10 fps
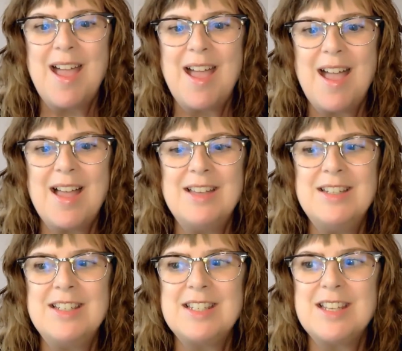
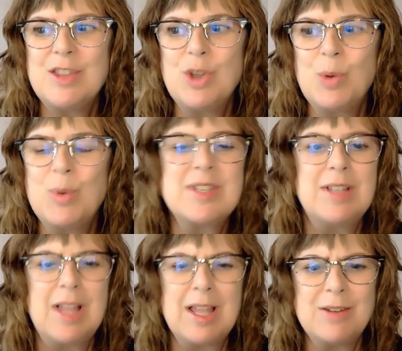And there was a
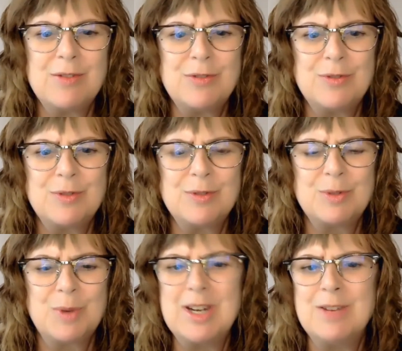lot of
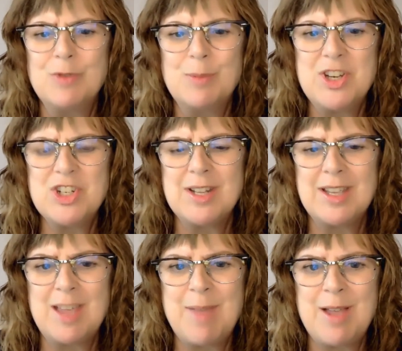great information that
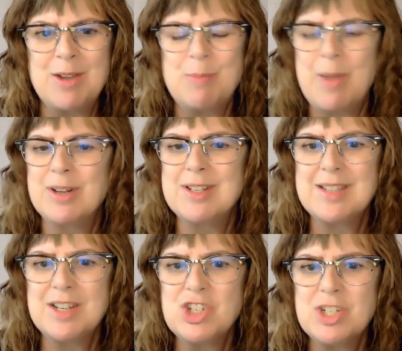came out about
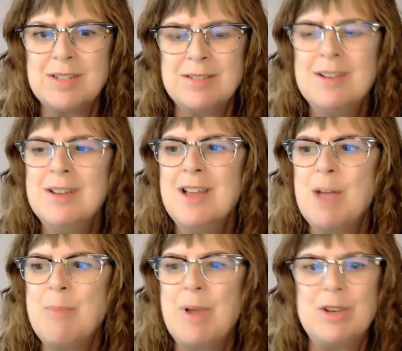ascension,
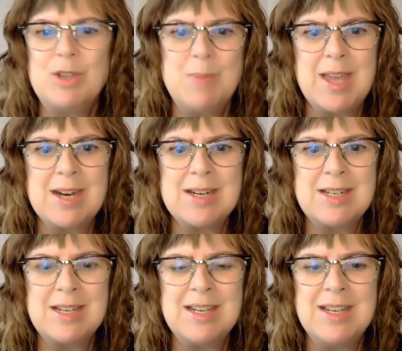about
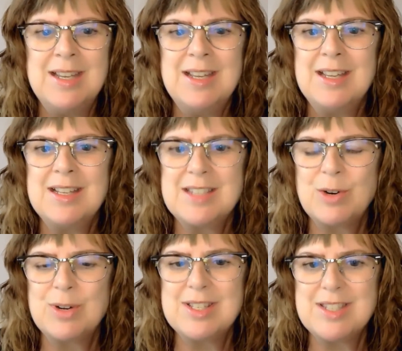humanity,
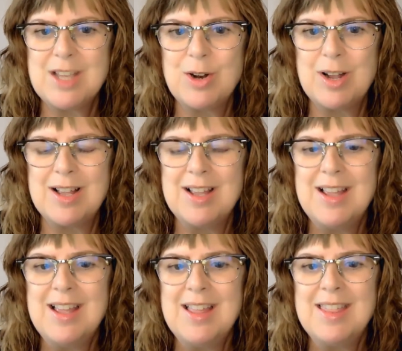etc., etc.,
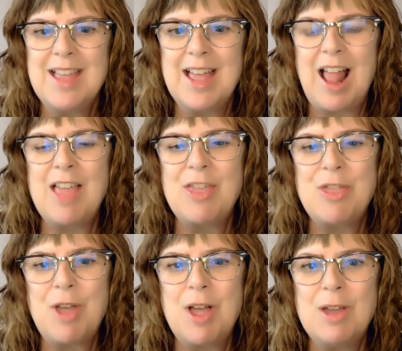that I
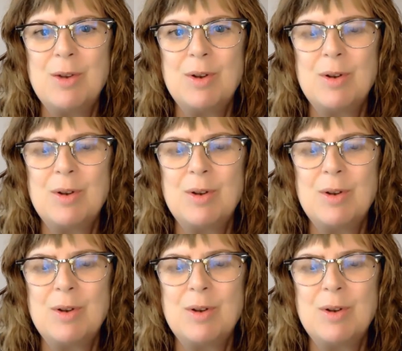thought